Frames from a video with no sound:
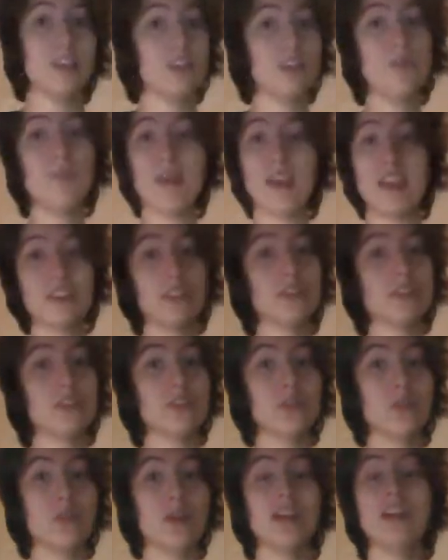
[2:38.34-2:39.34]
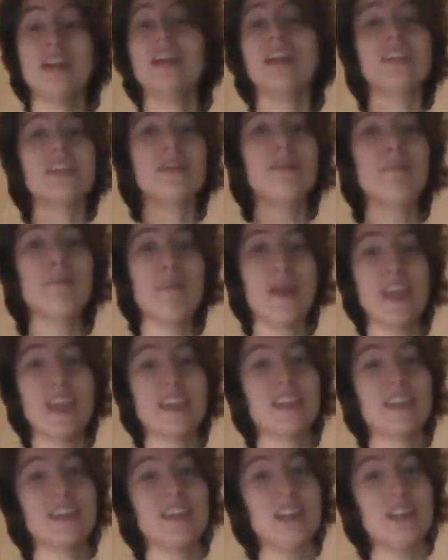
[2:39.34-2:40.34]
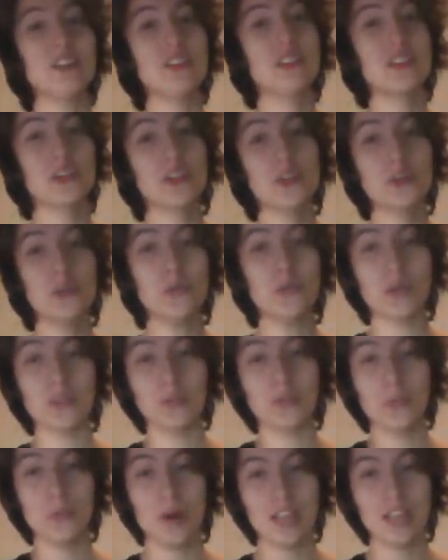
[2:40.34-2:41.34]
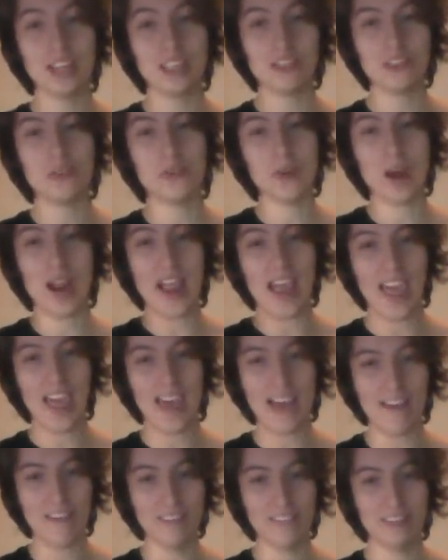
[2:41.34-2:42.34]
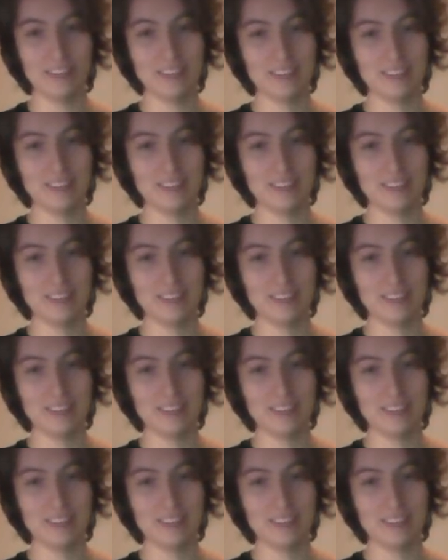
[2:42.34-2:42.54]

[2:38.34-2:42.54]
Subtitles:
You make do. You make do with what you have.